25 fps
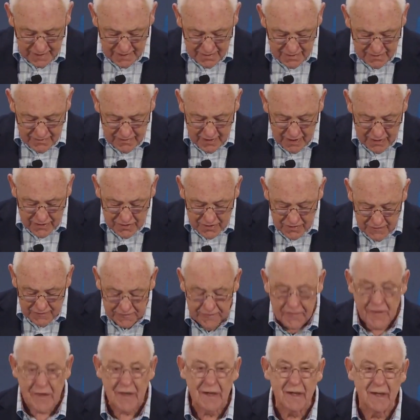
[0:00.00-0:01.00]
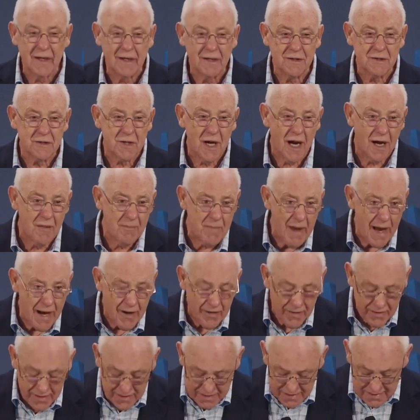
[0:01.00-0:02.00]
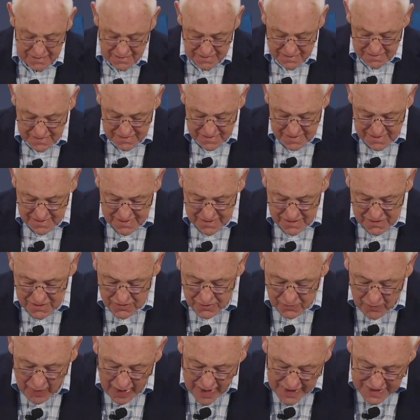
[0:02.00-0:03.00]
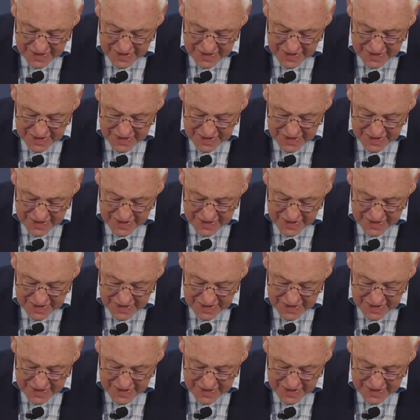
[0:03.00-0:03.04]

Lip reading: Though your feelings are barren, your way